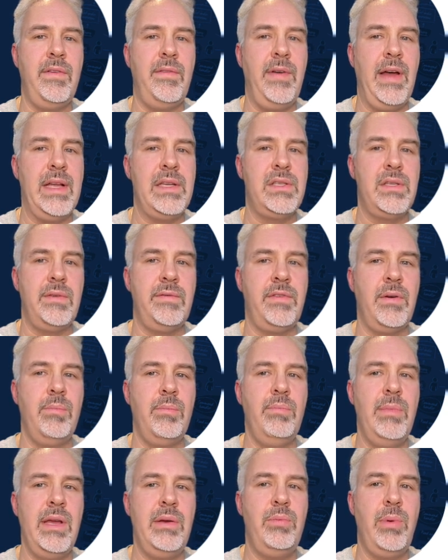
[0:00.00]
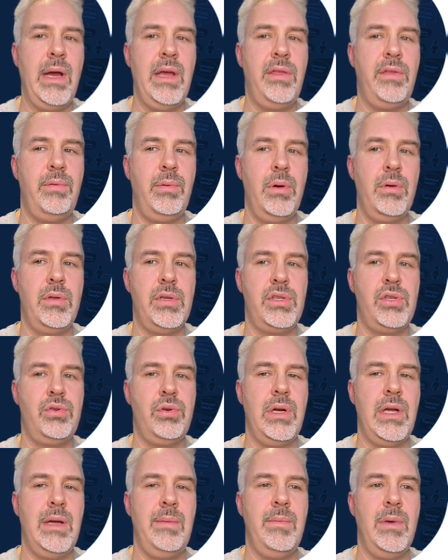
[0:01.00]
events from midway through the
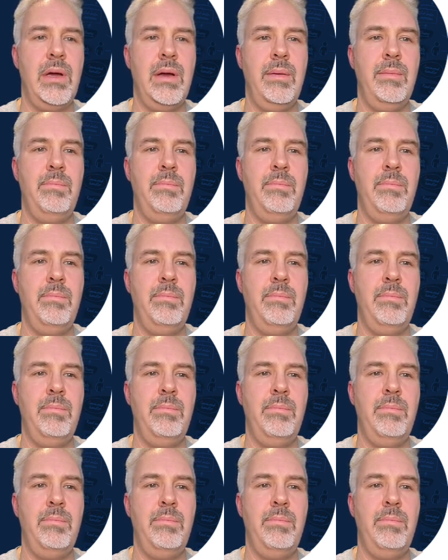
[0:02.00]
stream,